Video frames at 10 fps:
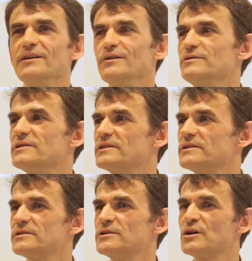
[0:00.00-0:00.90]

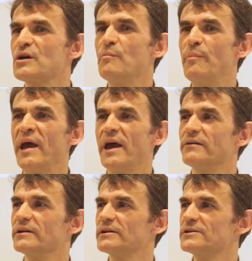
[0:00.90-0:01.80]
users to
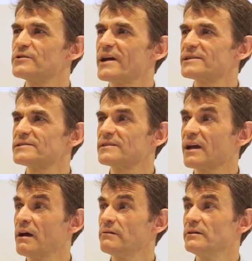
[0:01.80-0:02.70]
compare and contrast the
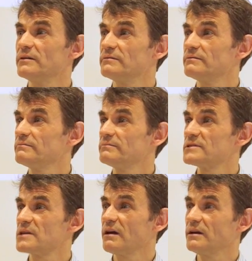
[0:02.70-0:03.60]
current
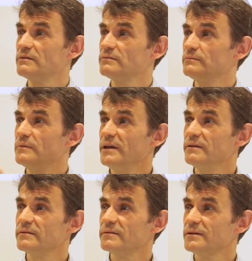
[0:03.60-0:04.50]
site
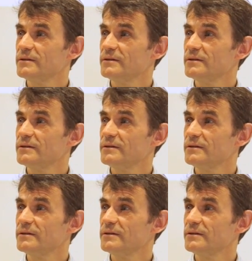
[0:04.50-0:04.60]
with